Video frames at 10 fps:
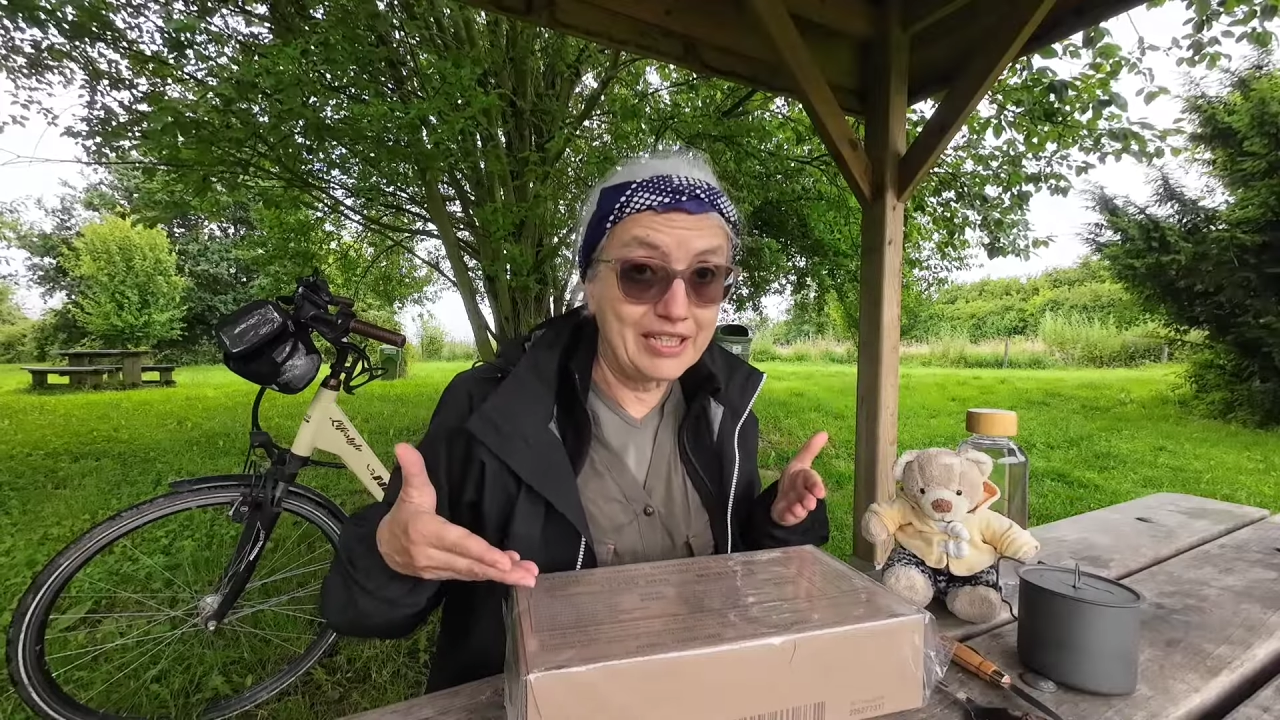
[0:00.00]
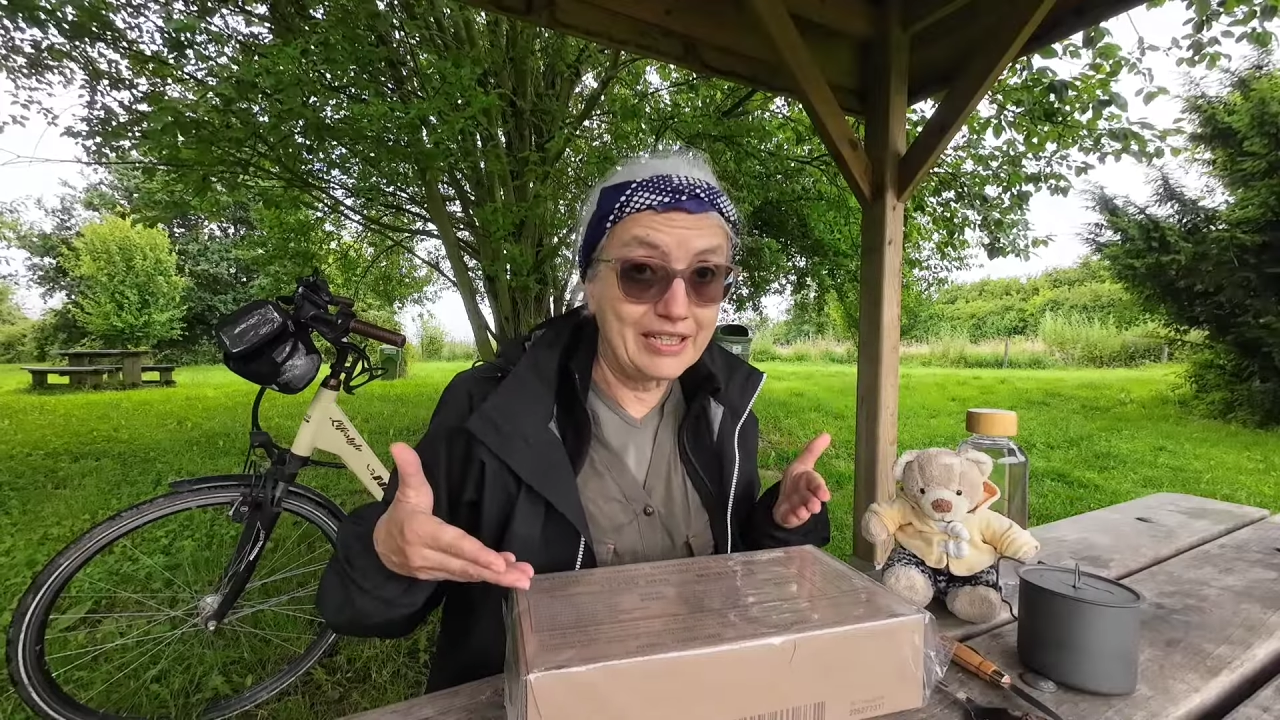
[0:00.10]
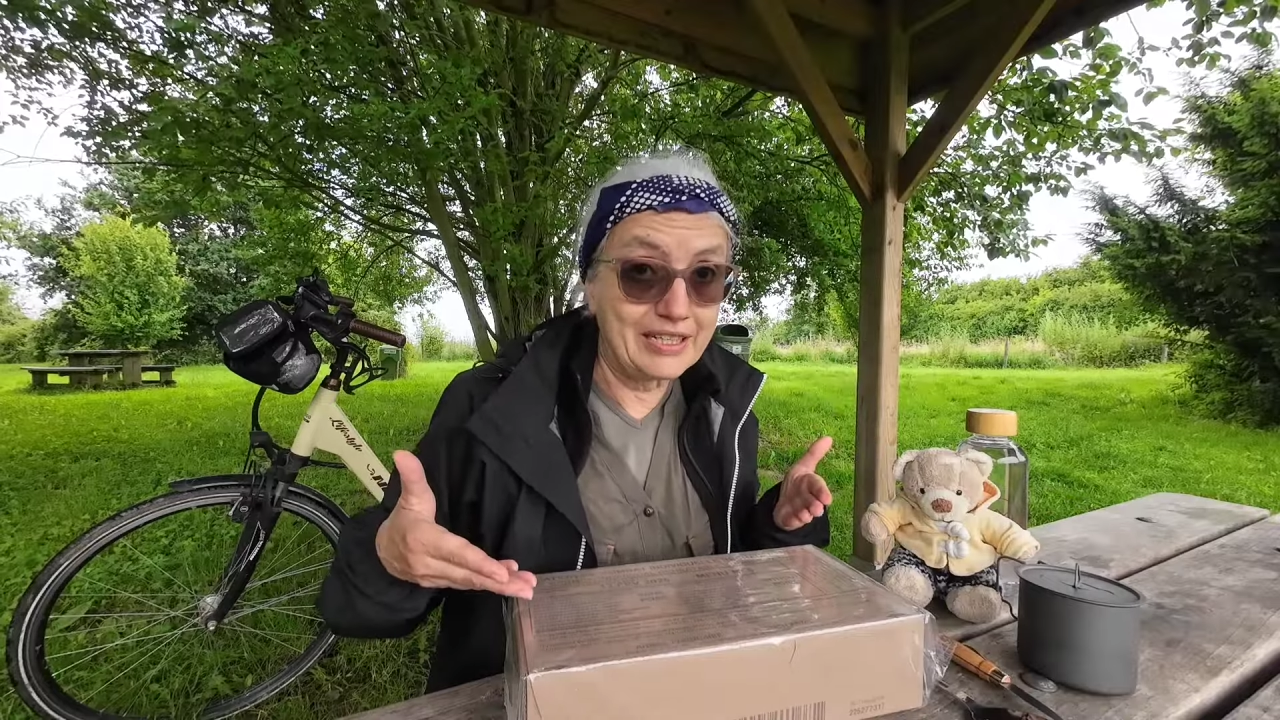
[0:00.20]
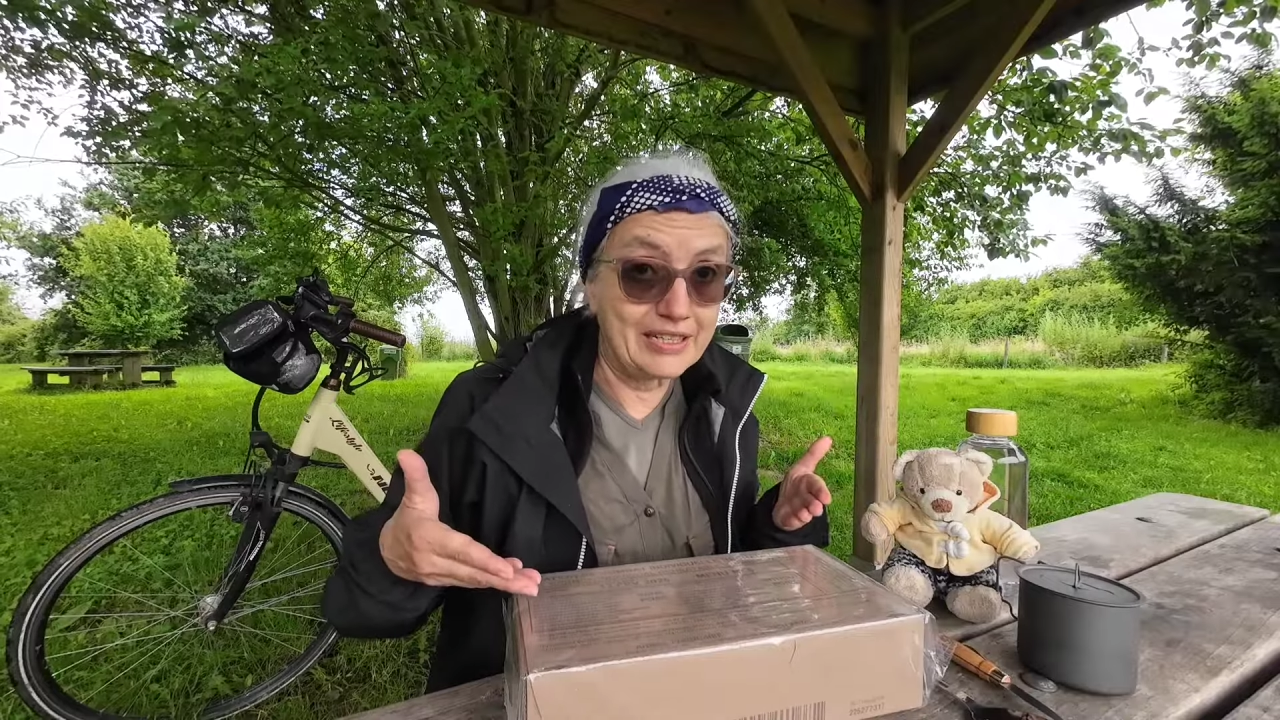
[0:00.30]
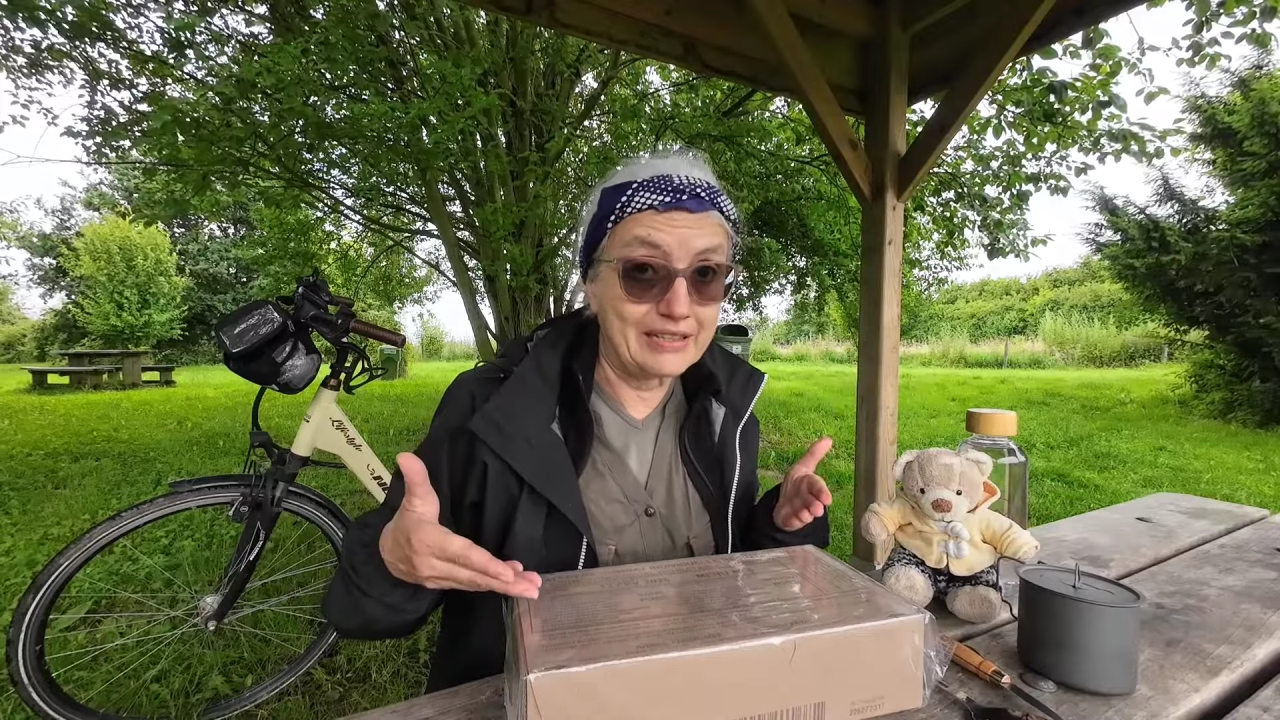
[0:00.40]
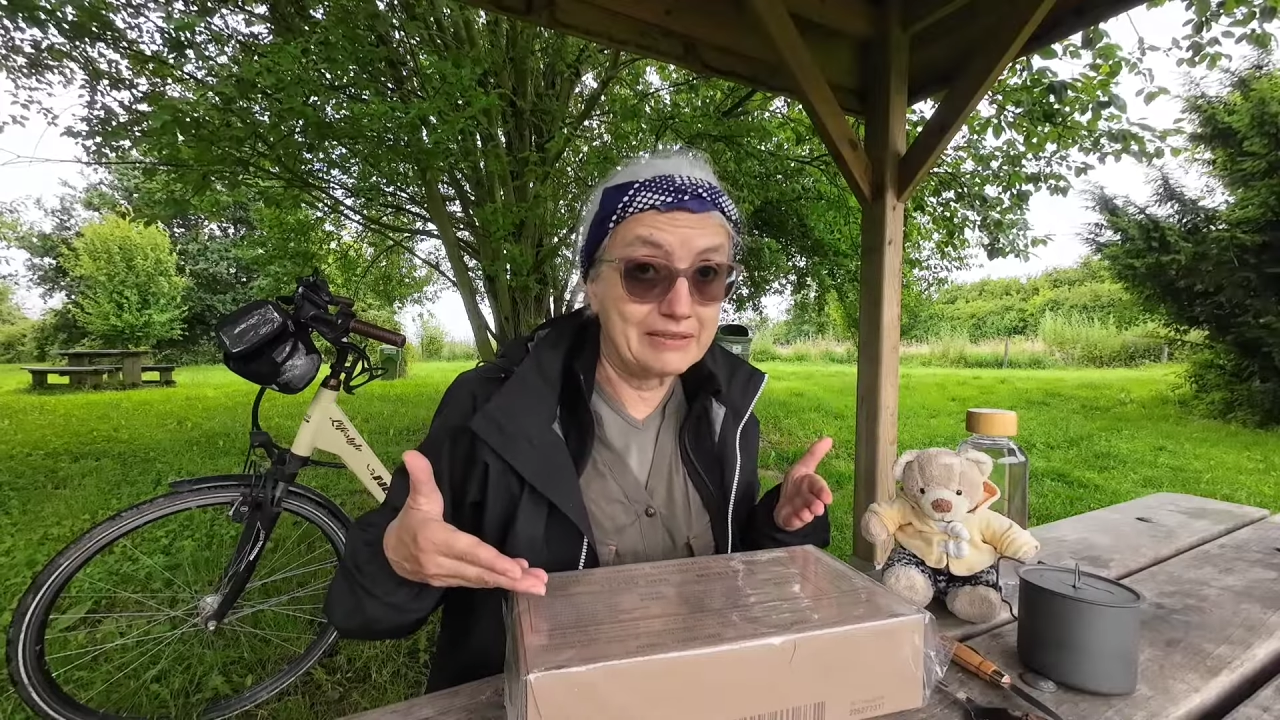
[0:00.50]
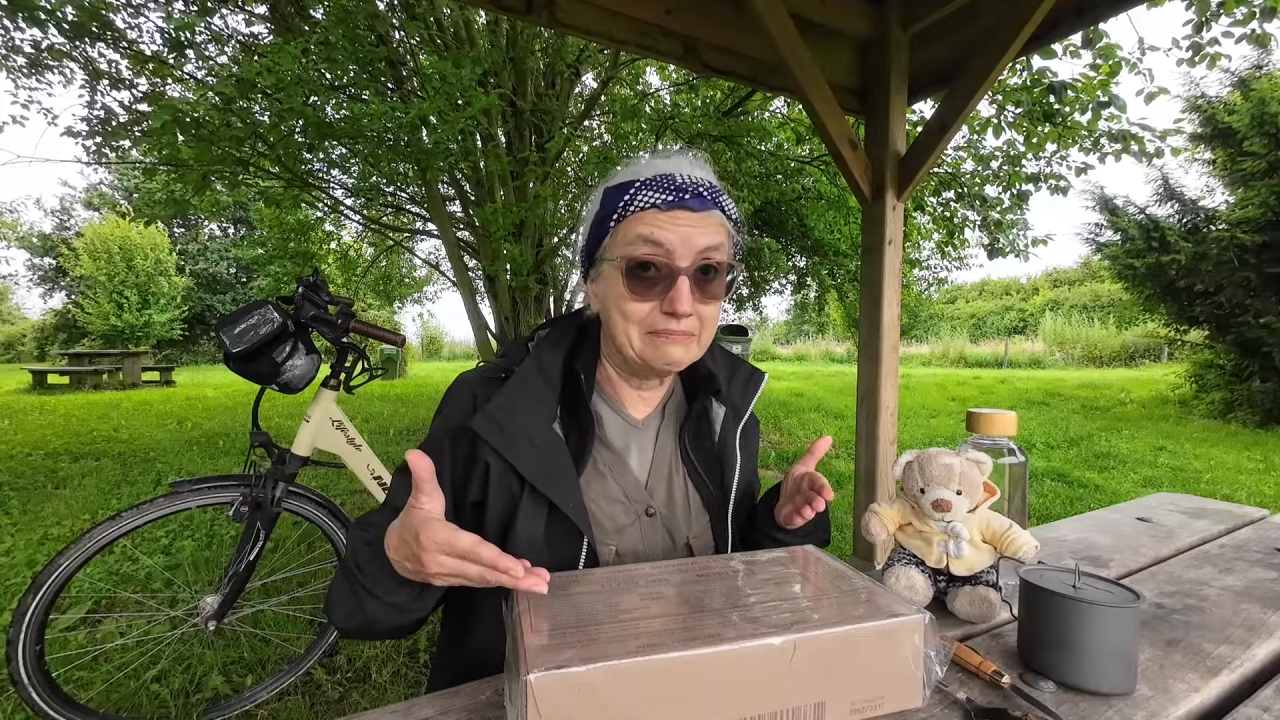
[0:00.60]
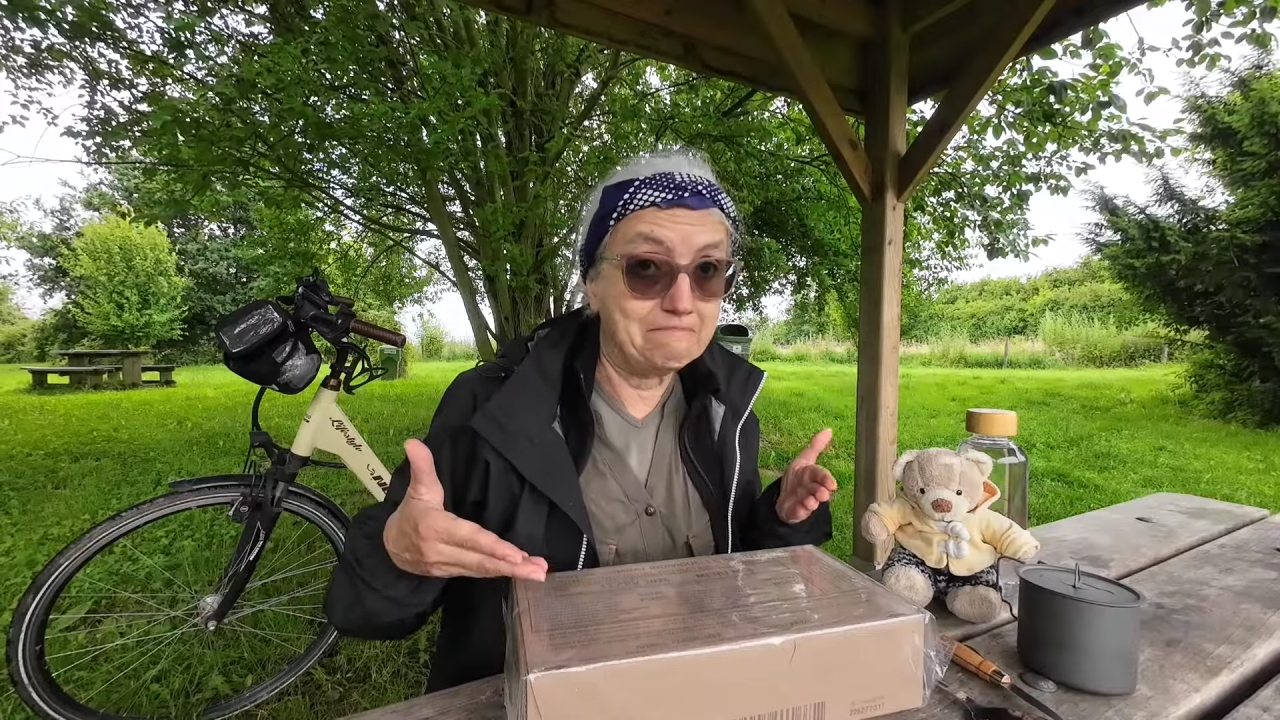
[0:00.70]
in here.